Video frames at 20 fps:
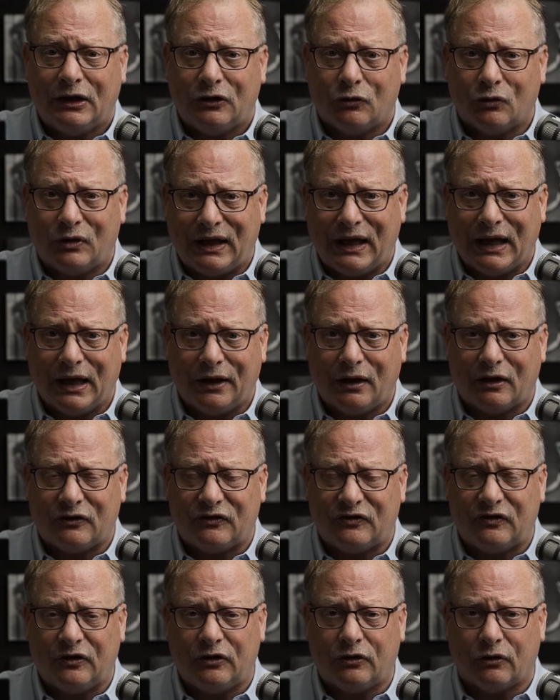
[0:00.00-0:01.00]
you
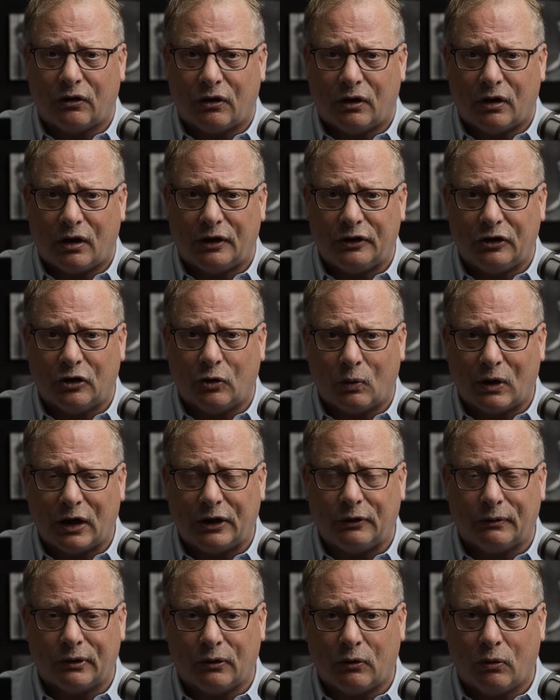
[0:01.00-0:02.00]
cannot see your audio
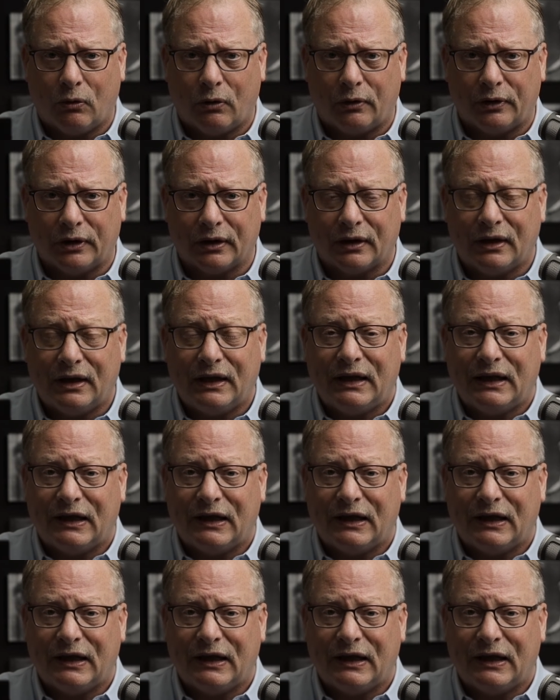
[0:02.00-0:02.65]
while you're recording.